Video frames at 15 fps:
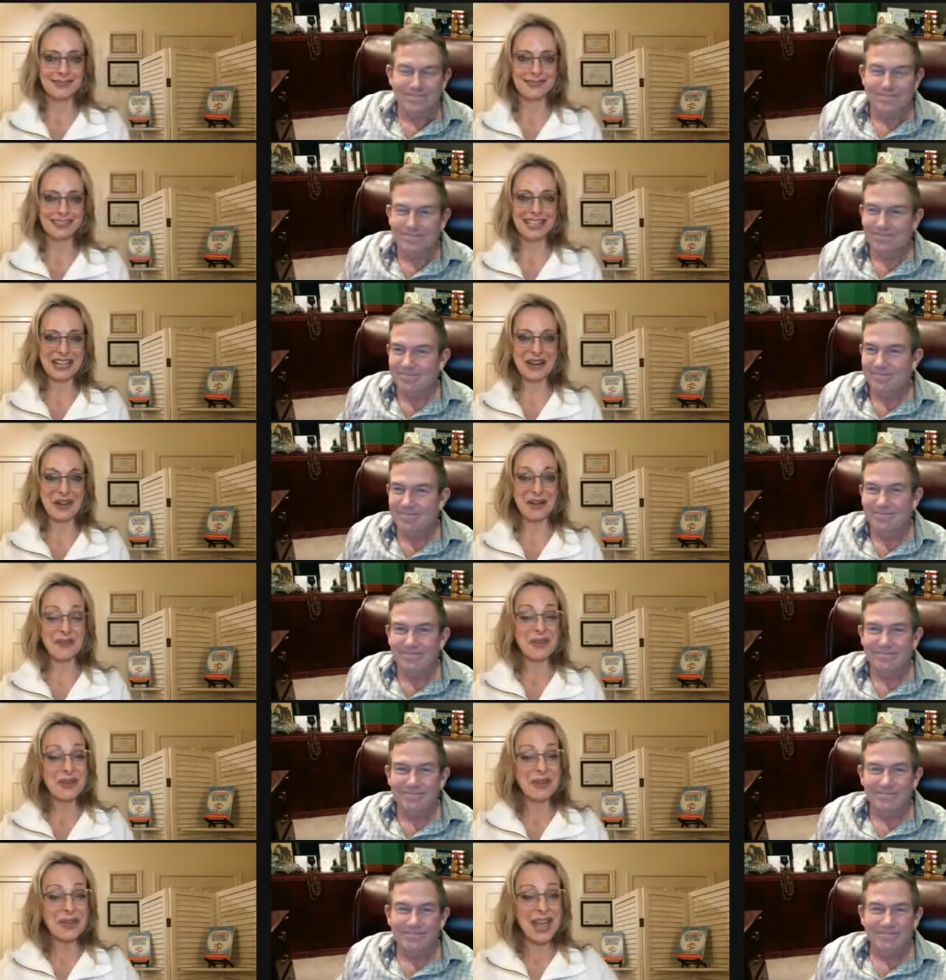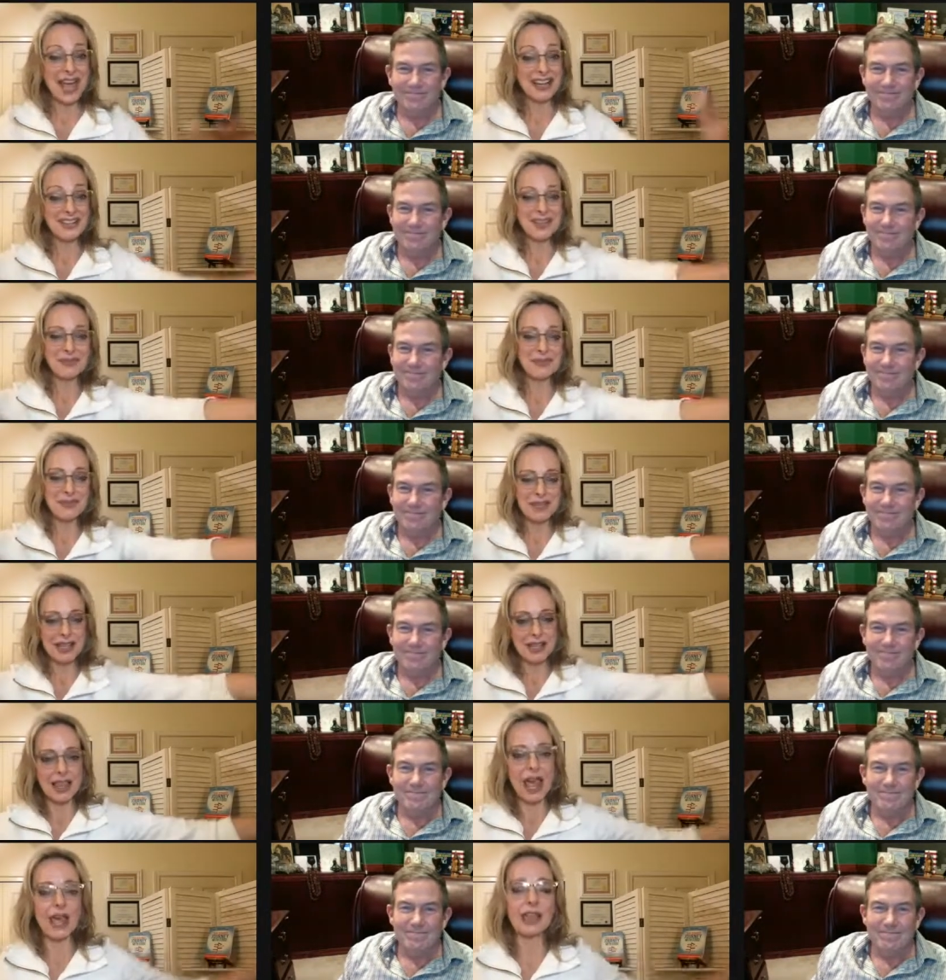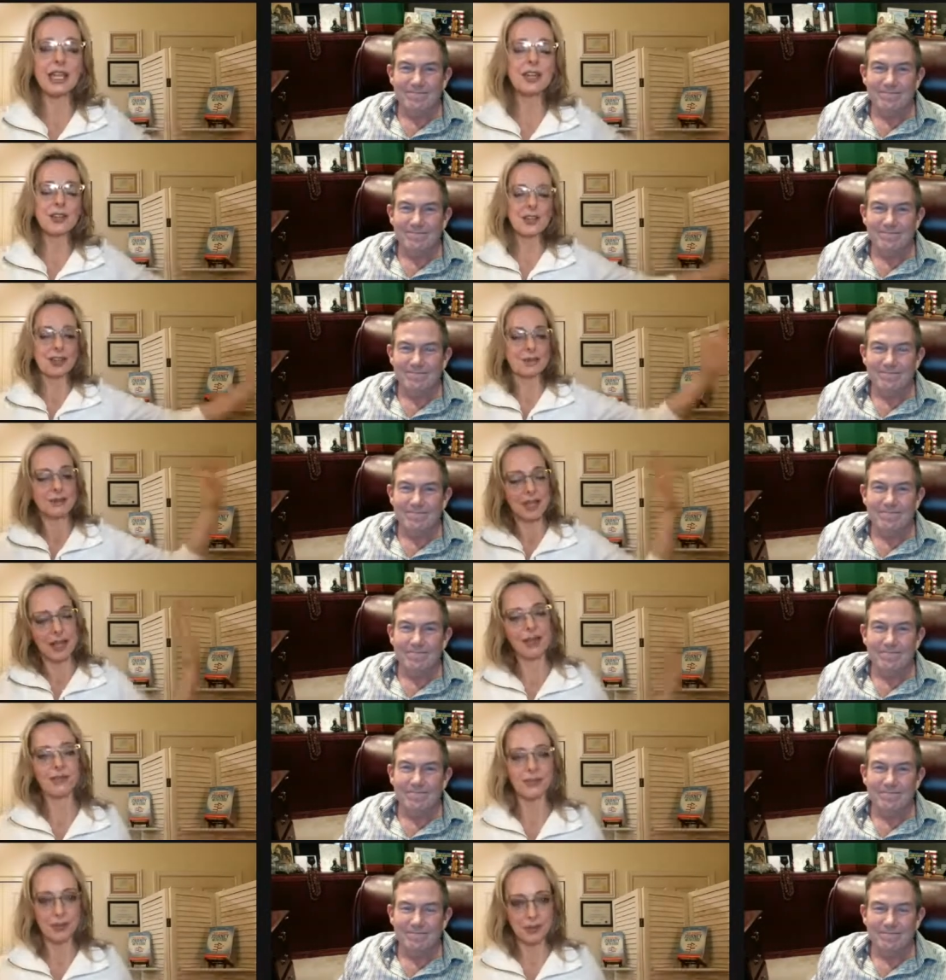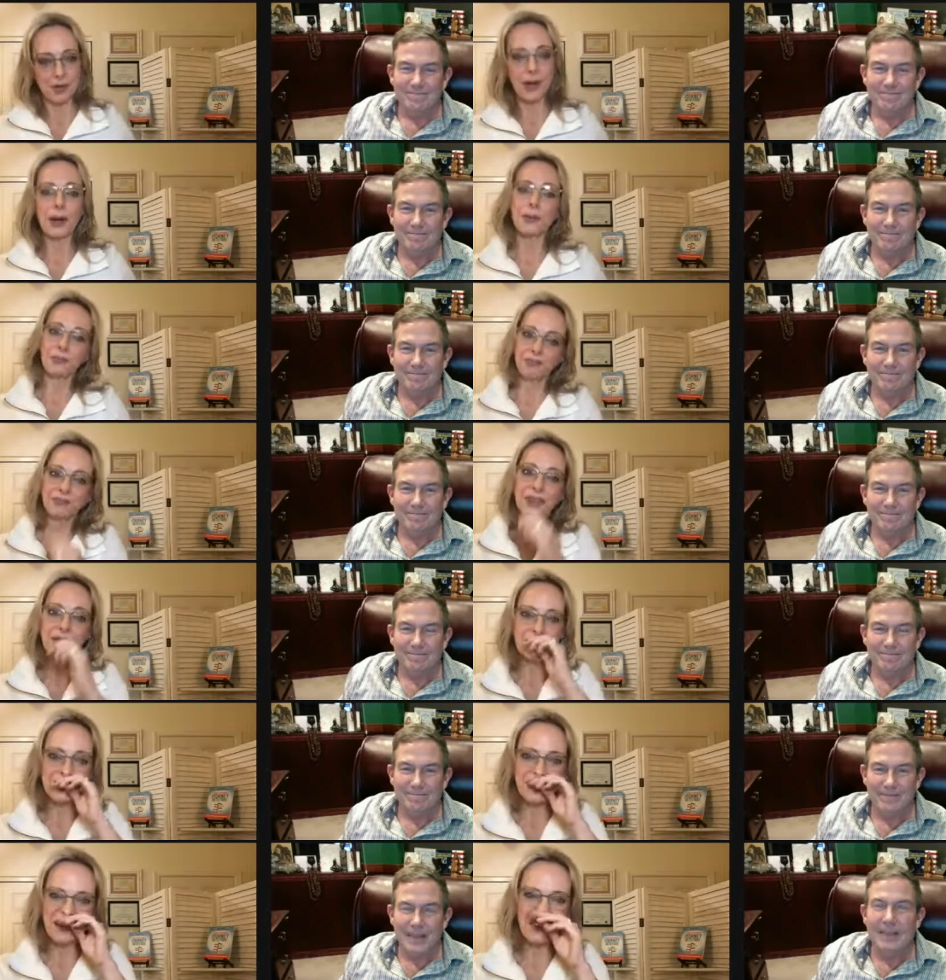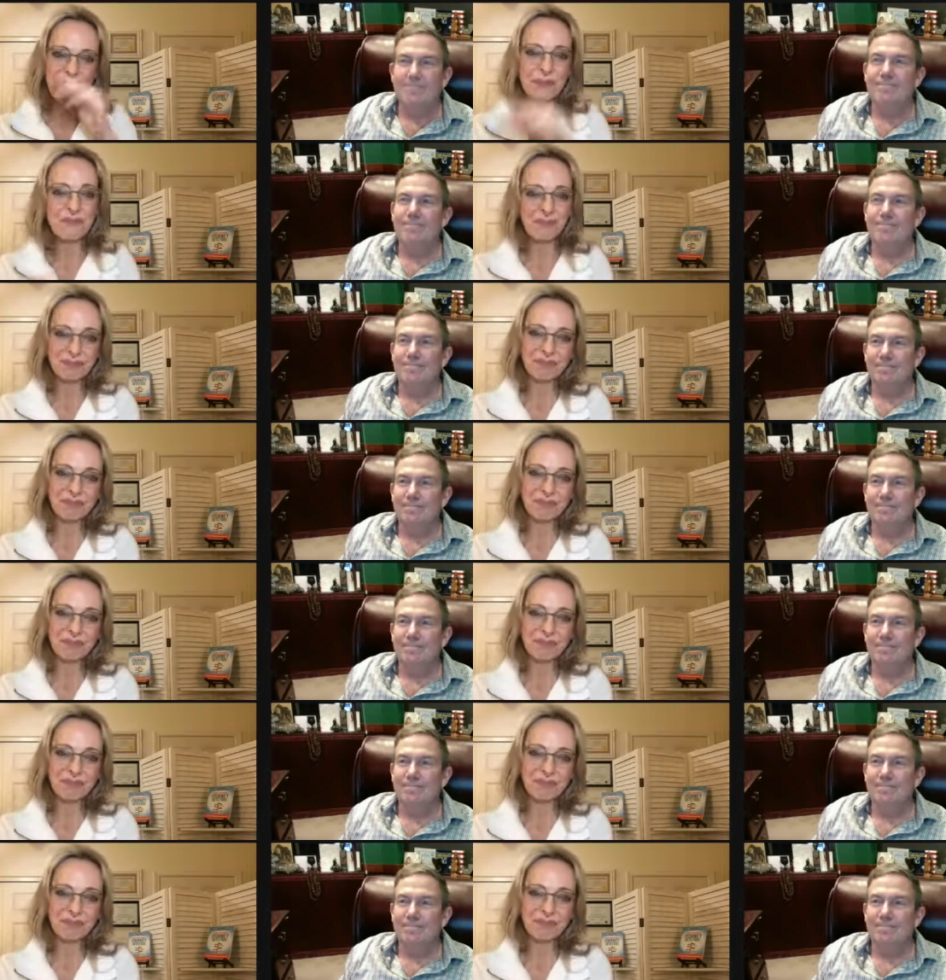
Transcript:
Speaker 1: You know, actually, we bring that leadership to everywhere. So,